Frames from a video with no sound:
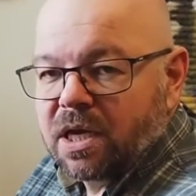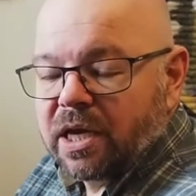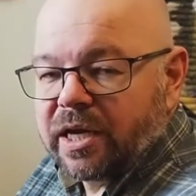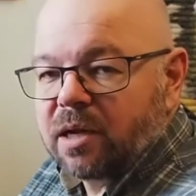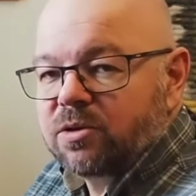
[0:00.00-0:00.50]

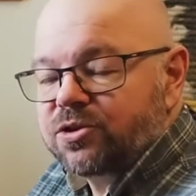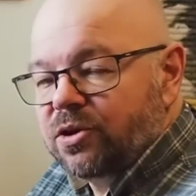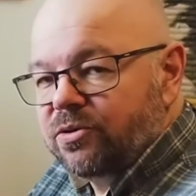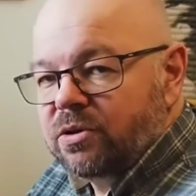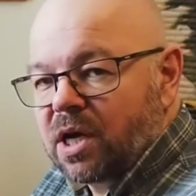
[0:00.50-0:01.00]
And I'll
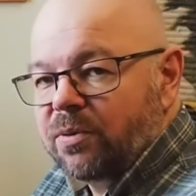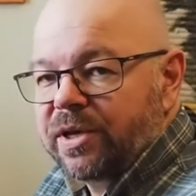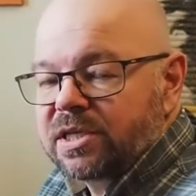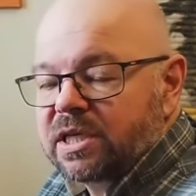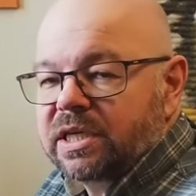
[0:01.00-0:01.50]
show you how
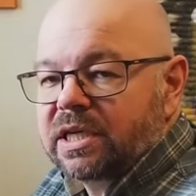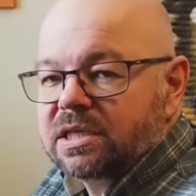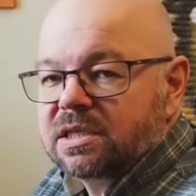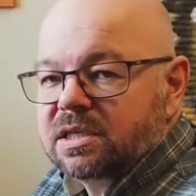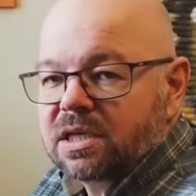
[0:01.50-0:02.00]
easy it
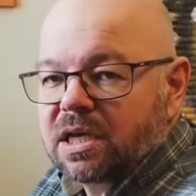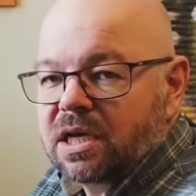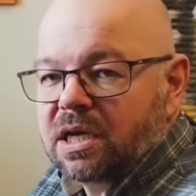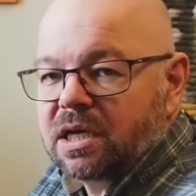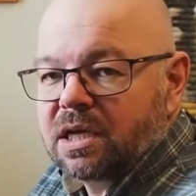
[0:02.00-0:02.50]
is.
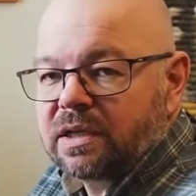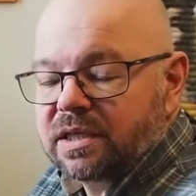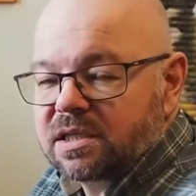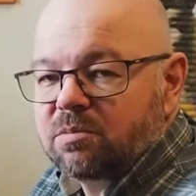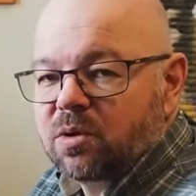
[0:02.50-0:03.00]

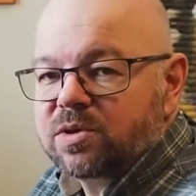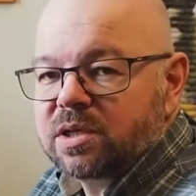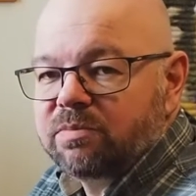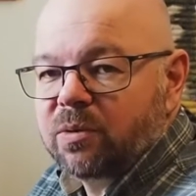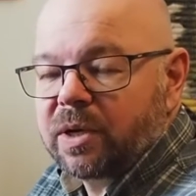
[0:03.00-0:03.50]
That's the most
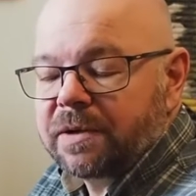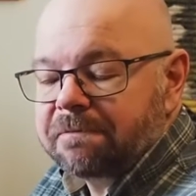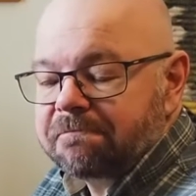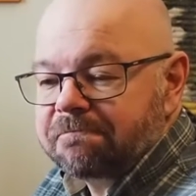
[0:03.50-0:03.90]
simple one.